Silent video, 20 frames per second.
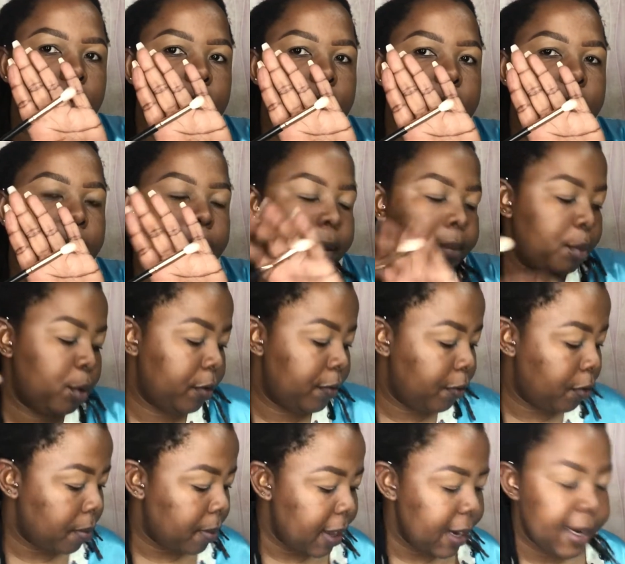that I bought
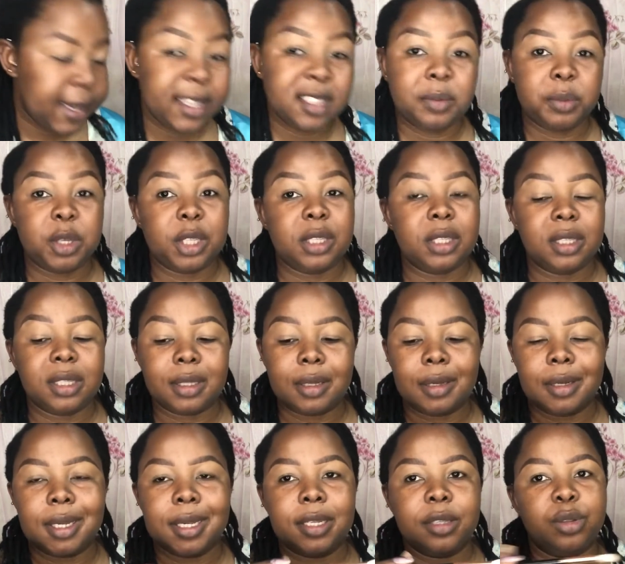from AliExpress. It
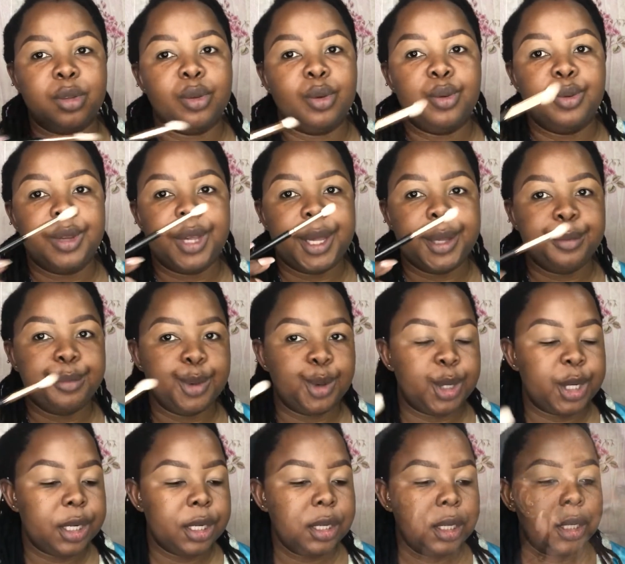has no name on
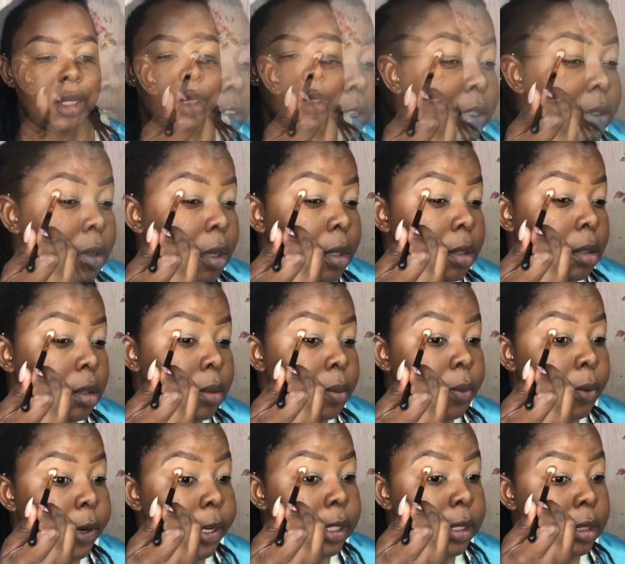it. Just going to
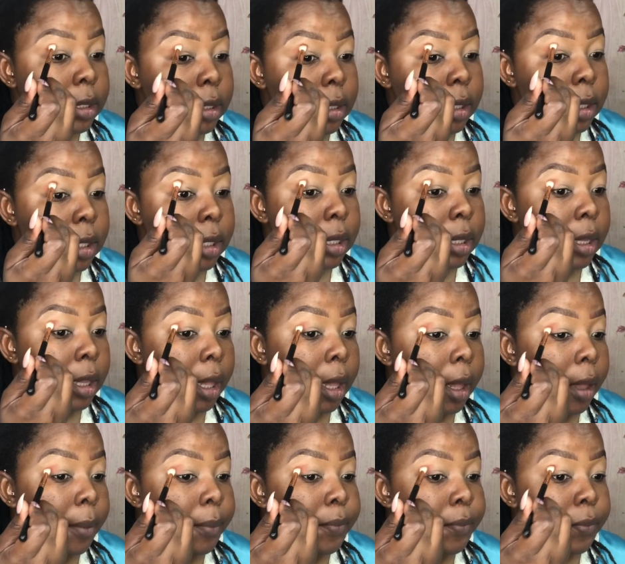press it in
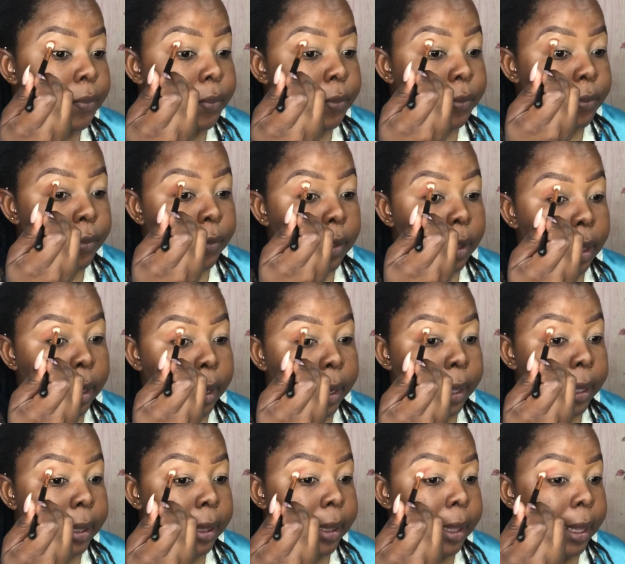there
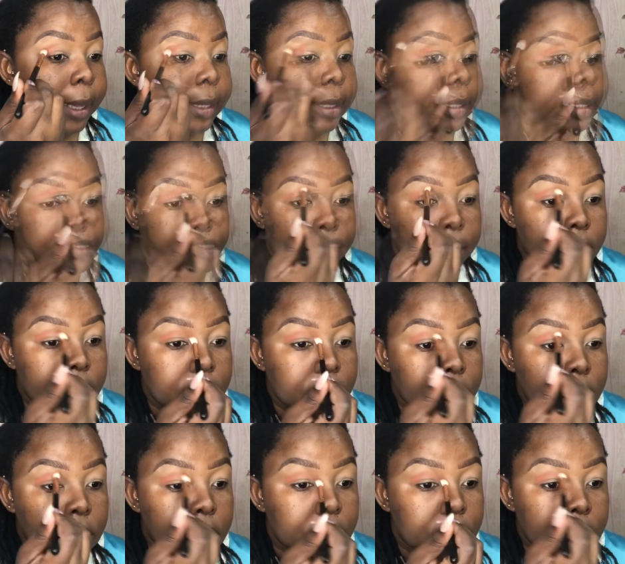like that, and then
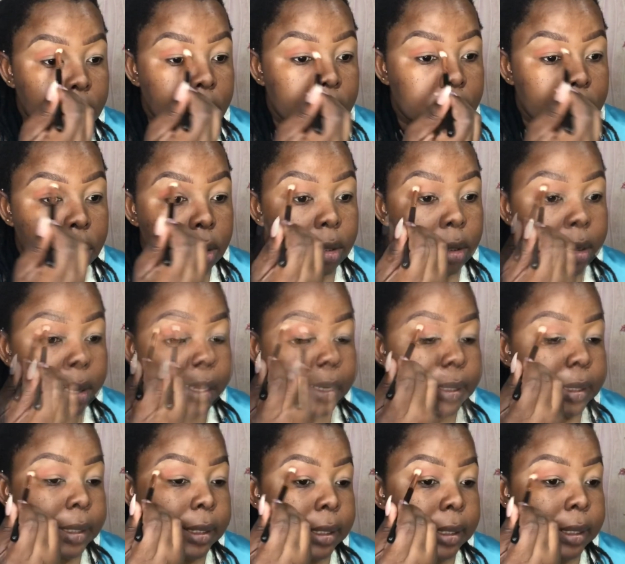
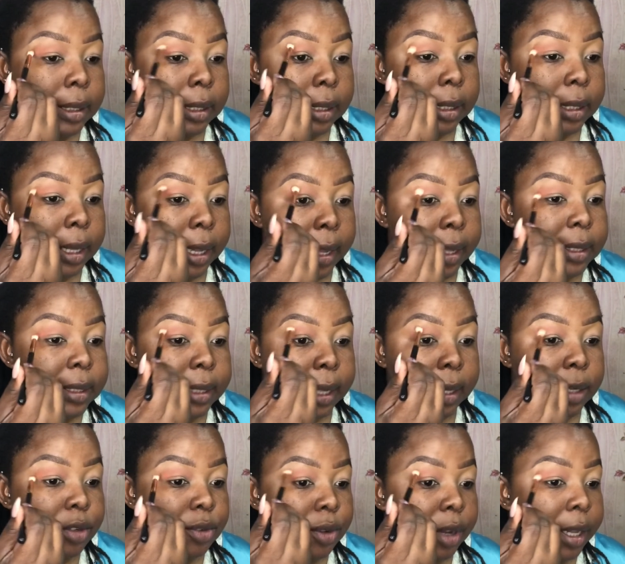blend it as I
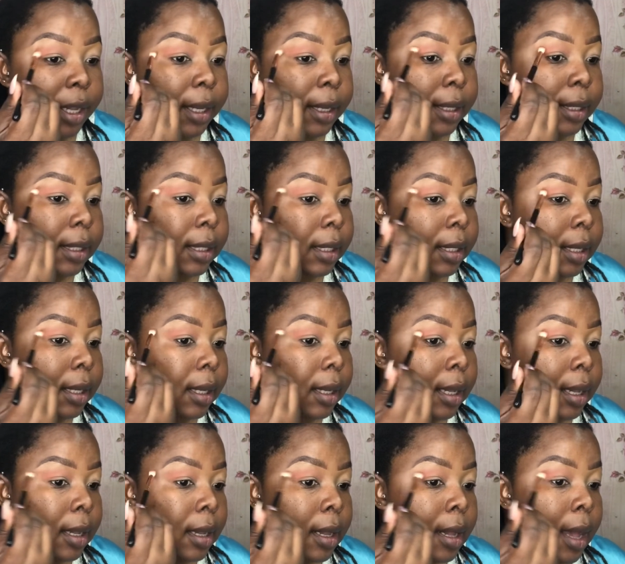drag it
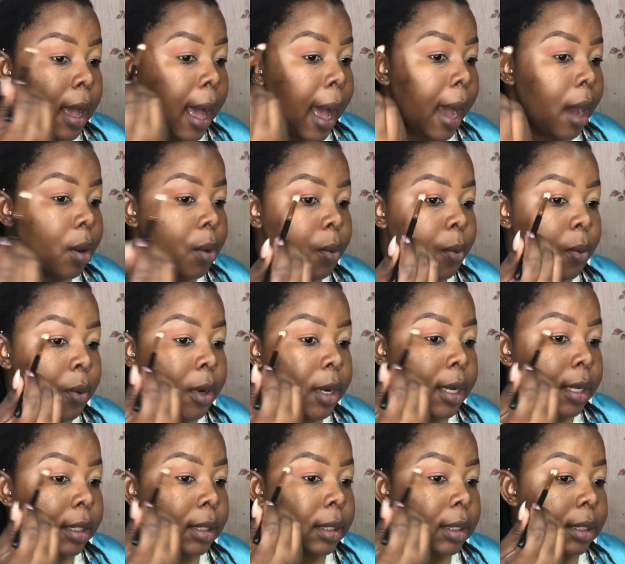
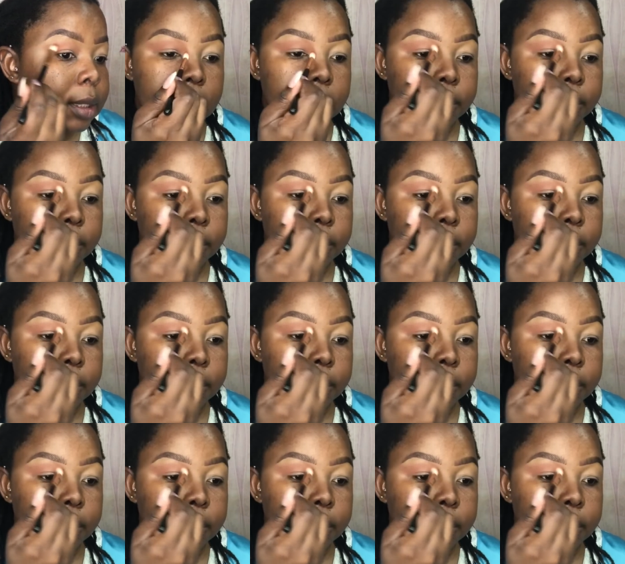outwards